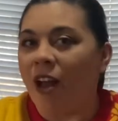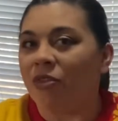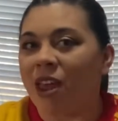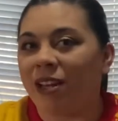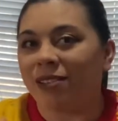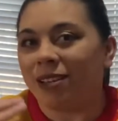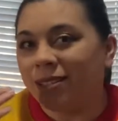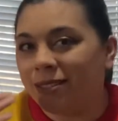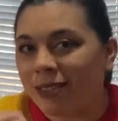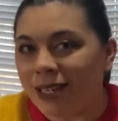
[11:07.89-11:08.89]
that is
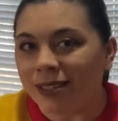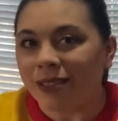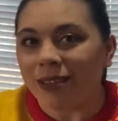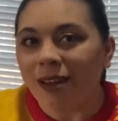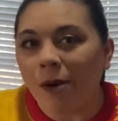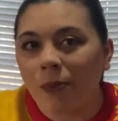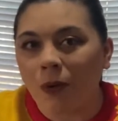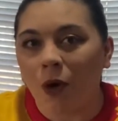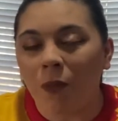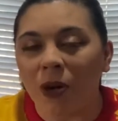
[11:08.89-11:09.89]
seasonally
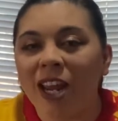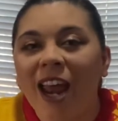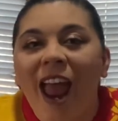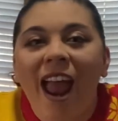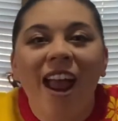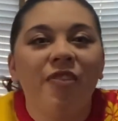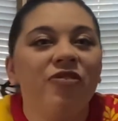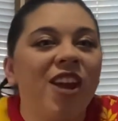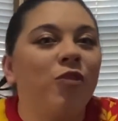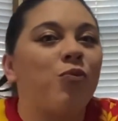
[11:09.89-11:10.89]
appropriate, and
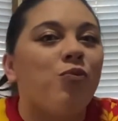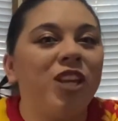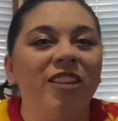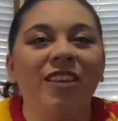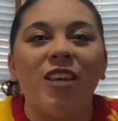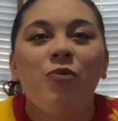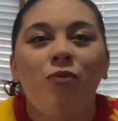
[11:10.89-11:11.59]
they're really,